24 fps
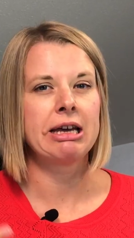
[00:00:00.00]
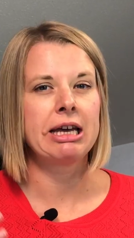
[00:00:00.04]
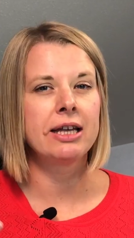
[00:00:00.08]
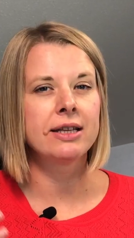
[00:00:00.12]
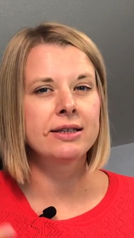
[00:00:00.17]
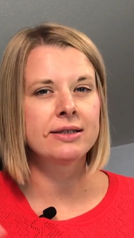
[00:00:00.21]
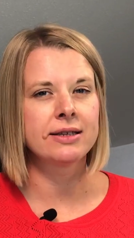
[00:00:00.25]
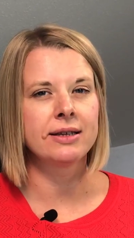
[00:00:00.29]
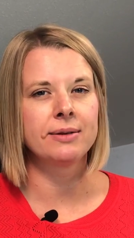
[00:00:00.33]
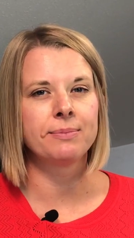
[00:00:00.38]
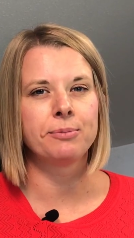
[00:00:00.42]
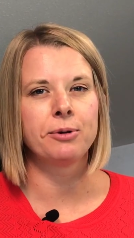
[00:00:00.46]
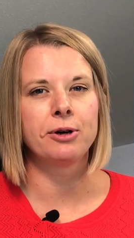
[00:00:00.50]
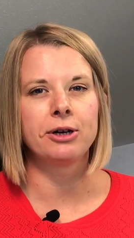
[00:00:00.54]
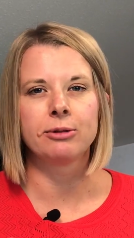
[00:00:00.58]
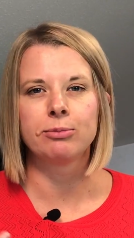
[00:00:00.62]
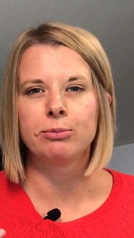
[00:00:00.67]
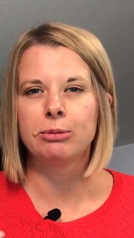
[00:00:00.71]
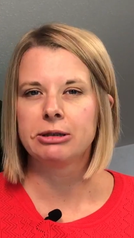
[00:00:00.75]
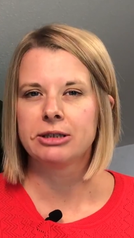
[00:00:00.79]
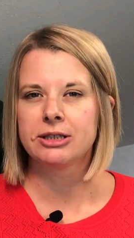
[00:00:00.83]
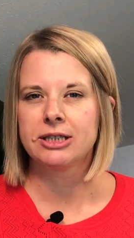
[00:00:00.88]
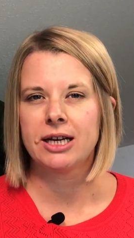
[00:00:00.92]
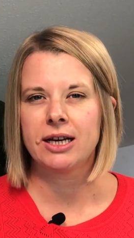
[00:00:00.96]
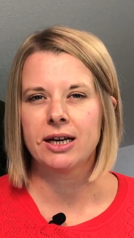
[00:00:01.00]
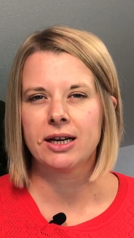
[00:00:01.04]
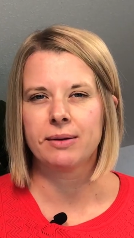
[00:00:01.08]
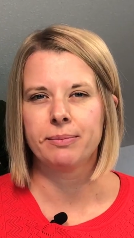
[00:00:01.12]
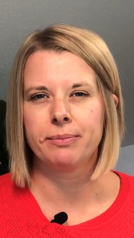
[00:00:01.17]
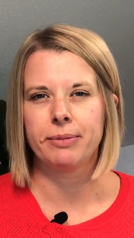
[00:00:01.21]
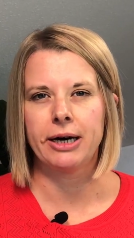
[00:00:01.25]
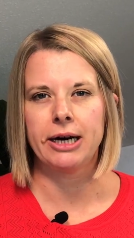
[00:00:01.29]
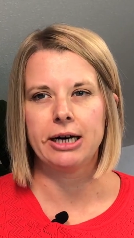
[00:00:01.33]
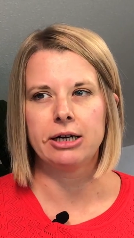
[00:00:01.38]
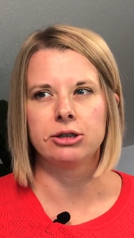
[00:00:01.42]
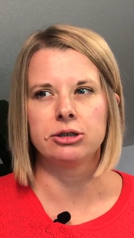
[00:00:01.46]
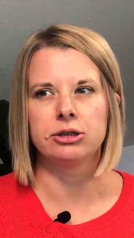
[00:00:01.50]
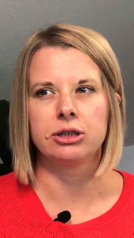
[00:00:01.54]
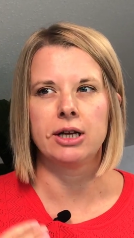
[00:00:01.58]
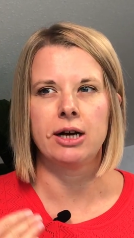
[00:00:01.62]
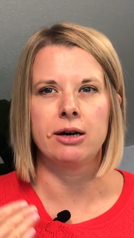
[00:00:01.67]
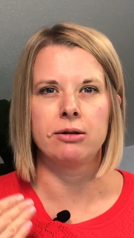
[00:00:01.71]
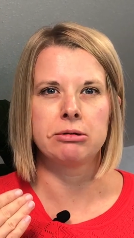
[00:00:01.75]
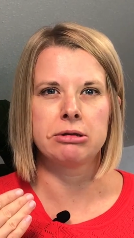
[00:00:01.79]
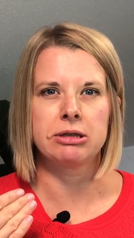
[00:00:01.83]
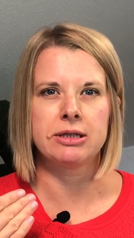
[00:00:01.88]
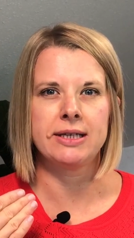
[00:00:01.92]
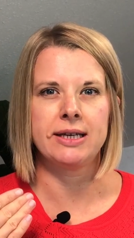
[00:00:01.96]
Instant pot will take about,
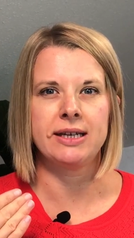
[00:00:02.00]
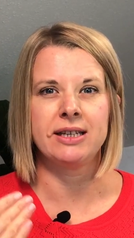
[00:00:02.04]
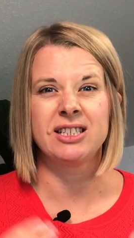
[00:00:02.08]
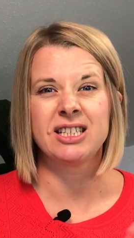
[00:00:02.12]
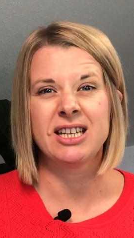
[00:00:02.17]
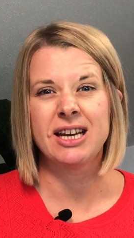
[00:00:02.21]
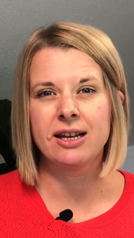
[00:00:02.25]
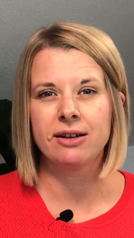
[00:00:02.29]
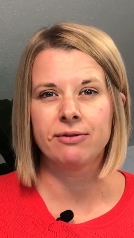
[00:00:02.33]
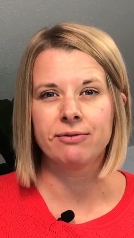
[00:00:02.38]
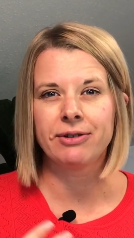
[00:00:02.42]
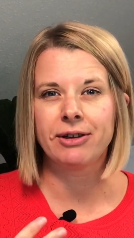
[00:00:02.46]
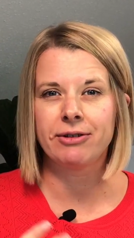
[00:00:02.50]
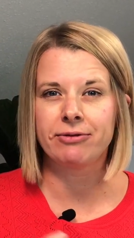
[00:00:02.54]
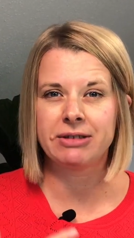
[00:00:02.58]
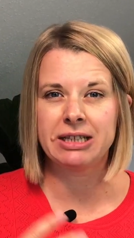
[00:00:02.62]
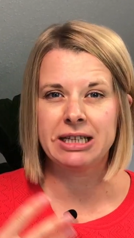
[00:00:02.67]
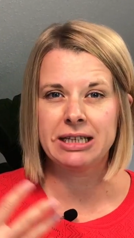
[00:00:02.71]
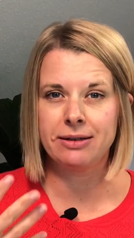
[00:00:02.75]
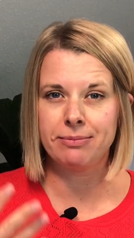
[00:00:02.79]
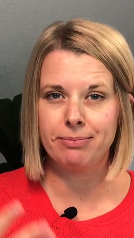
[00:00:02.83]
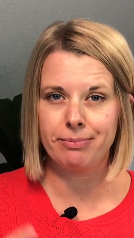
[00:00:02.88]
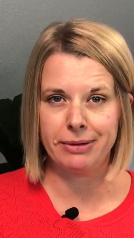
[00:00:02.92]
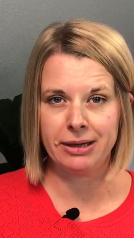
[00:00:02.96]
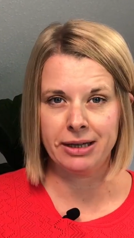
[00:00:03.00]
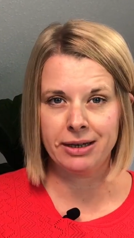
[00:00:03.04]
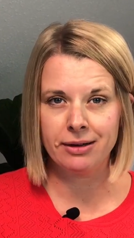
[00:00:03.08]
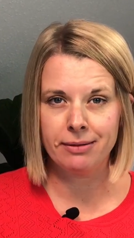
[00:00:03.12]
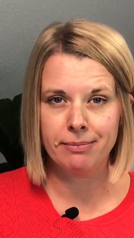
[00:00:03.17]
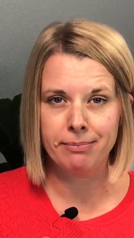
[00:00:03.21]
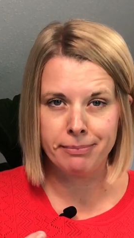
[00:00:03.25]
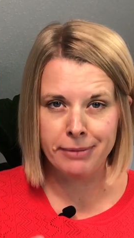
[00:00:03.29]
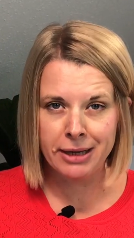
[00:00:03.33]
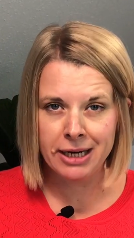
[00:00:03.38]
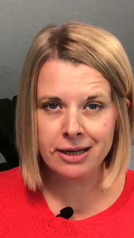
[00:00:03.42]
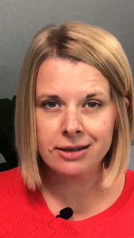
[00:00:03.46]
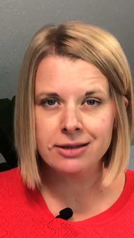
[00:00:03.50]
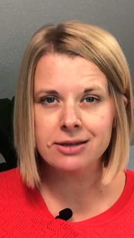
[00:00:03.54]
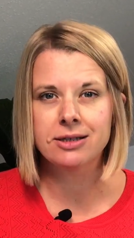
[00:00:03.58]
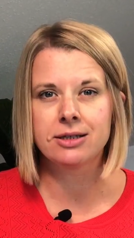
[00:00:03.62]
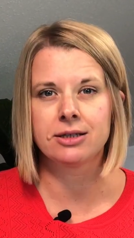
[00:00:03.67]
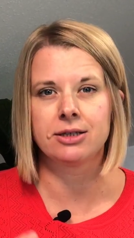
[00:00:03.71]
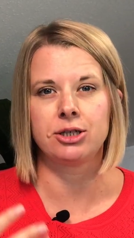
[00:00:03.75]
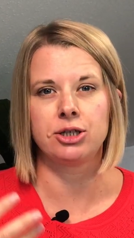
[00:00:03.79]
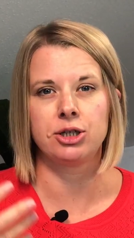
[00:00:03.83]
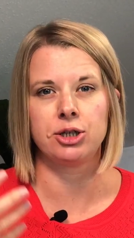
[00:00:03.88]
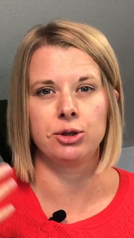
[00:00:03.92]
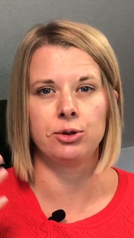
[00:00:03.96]
I would say 10-15 min minutes
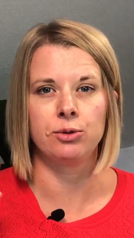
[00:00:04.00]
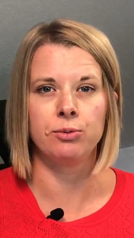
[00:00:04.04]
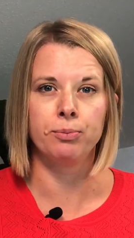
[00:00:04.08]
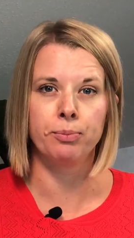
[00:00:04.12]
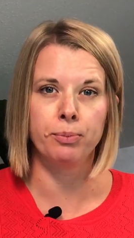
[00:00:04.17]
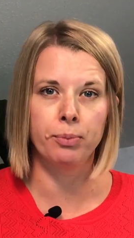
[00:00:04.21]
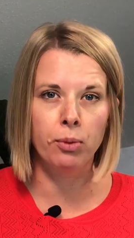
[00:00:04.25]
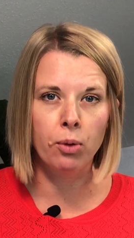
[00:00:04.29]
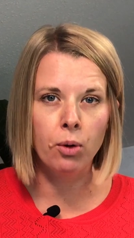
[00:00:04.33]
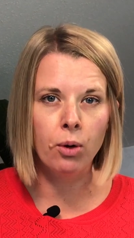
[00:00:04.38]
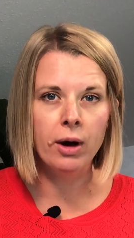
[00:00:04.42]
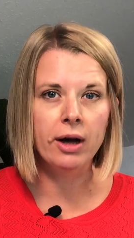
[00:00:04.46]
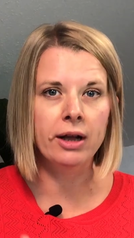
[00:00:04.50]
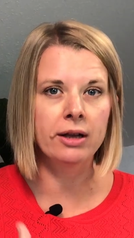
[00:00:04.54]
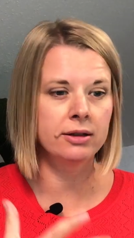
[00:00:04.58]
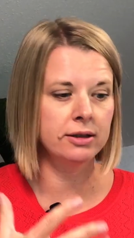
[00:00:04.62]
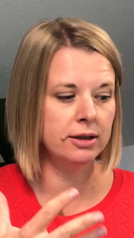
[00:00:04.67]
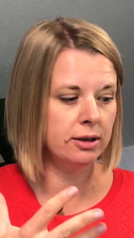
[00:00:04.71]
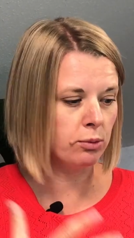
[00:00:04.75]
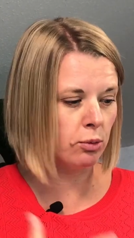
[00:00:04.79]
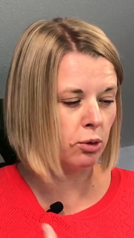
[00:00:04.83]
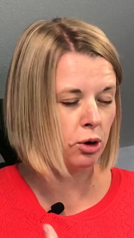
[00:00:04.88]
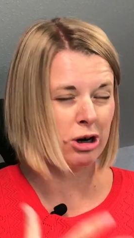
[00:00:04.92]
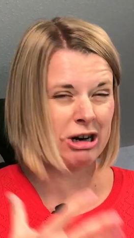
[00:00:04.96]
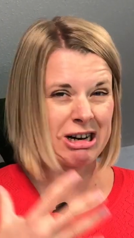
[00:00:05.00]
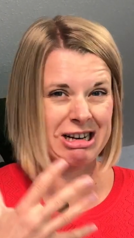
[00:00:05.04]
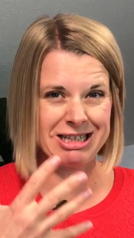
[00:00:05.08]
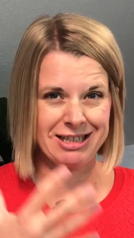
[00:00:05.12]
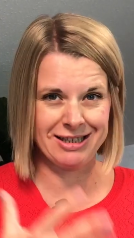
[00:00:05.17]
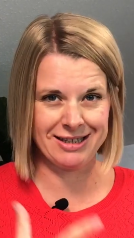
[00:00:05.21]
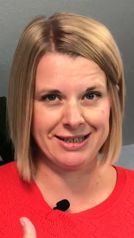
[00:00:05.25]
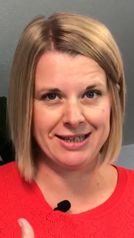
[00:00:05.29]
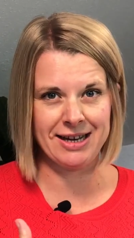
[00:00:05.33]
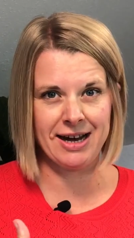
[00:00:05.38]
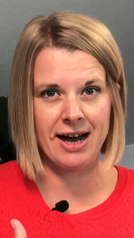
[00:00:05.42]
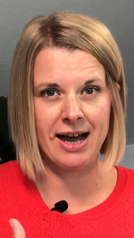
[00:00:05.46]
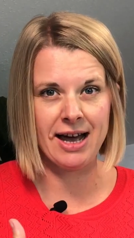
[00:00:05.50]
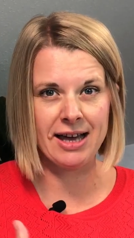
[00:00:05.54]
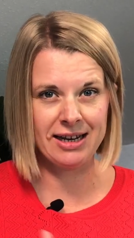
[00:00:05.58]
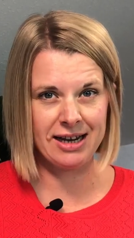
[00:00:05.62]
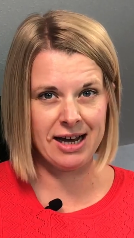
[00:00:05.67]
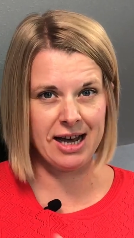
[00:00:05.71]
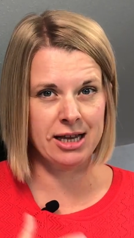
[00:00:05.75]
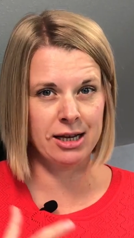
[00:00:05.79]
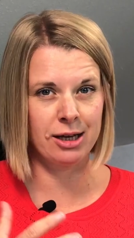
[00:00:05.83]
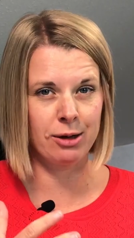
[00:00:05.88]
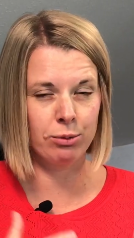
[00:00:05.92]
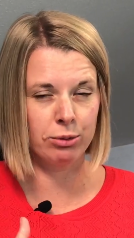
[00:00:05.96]
to boil the water inside
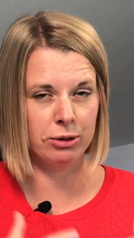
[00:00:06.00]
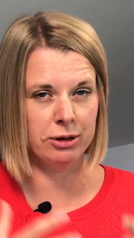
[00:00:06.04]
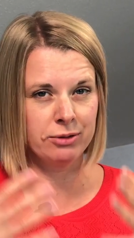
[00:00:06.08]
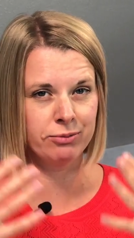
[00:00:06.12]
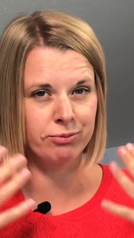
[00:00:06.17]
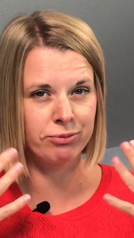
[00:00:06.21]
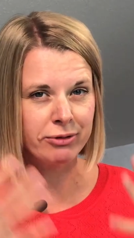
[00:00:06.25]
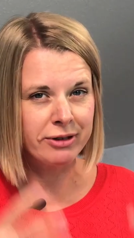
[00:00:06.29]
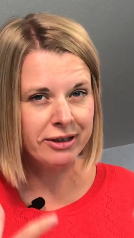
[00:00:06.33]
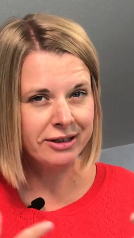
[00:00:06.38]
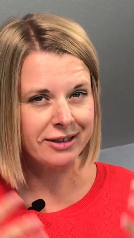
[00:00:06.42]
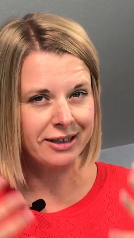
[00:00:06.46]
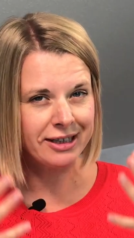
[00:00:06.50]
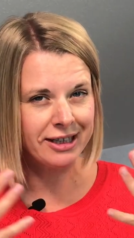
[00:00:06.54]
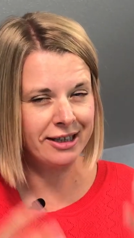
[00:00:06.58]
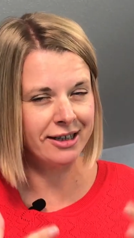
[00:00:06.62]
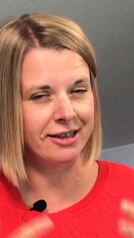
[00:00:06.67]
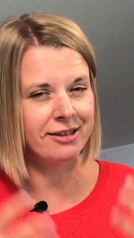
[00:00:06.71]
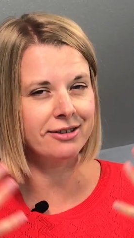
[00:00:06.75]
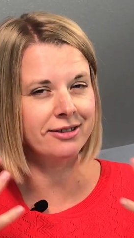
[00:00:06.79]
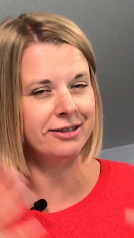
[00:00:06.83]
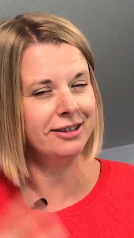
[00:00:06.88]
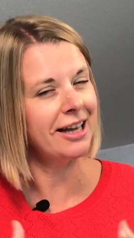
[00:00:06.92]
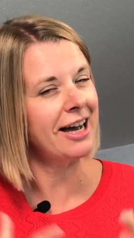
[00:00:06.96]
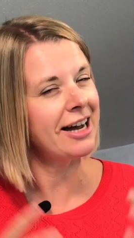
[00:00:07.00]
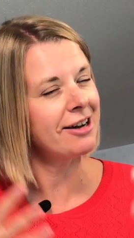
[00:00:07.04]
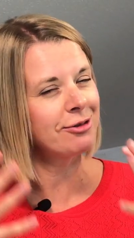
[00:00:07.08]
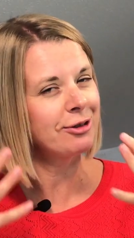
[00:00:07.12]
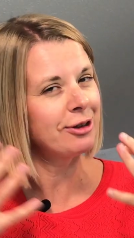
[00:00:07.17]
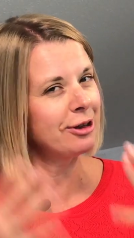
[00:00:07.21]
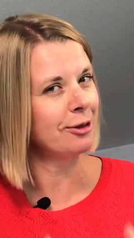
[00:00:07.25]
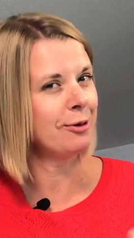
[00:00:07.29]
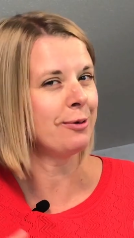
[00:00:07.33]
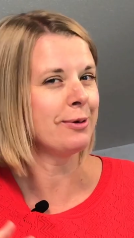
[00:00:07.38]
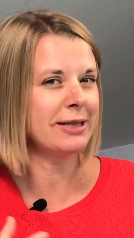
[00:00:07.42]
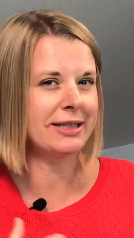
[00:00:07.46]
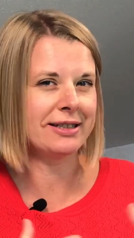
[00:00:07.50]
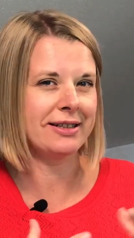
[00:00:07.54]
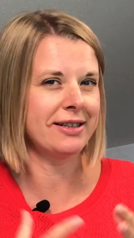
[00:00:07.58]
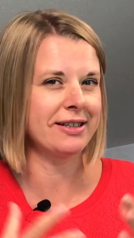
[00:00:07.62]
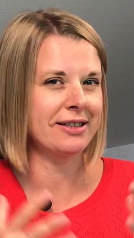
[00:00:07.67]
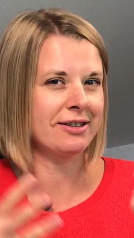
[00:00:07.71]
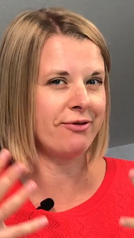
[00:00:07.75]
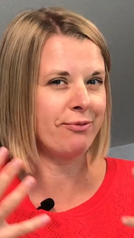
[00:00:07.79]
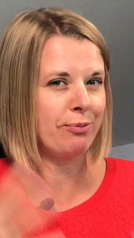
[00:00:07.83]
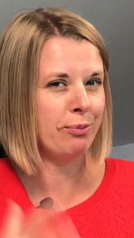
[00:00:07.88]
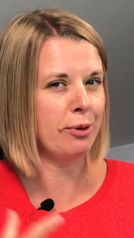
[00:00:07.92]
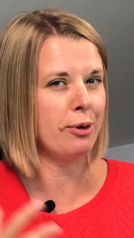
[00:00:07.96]
and you will really hear loud
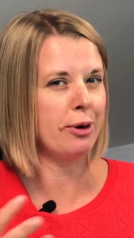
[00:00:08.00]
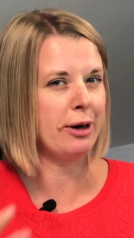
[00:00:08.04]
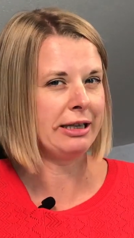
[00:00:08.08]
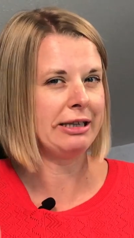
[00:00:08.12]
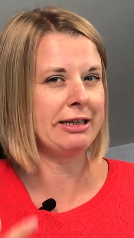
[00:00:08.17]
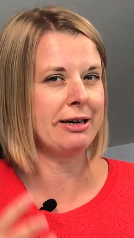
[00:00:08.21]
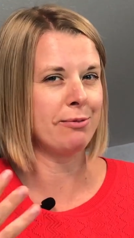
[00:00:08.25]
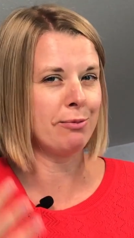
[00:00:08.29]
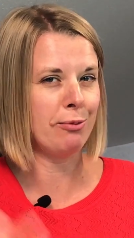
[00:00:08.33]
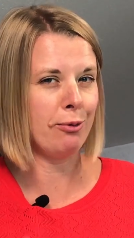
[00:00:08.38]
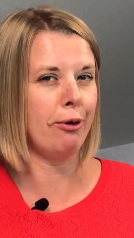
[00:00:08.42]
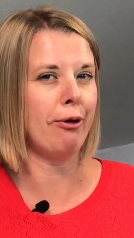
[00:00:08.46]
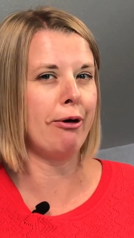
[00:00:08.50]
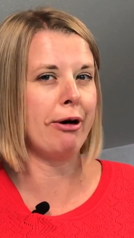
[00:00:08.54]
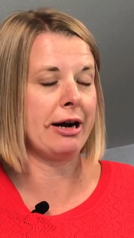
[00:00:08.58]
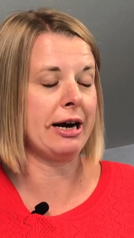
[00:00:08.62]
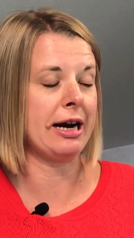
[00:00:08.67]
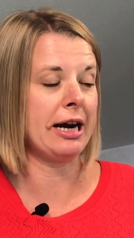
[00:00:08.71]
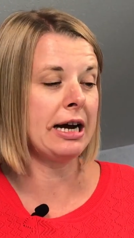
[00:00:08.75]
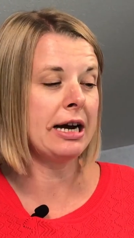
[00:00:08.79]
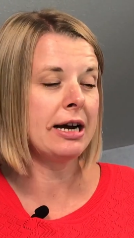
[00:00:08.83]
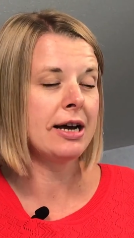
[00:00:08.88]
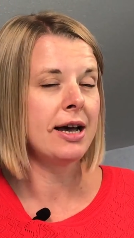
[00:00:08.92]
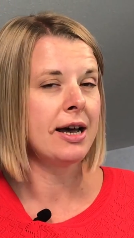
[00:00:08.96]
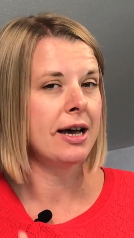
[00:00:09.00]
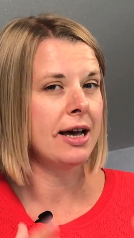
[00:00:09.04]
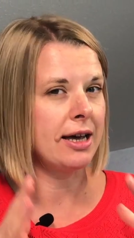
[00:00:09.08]
noises of boiling water.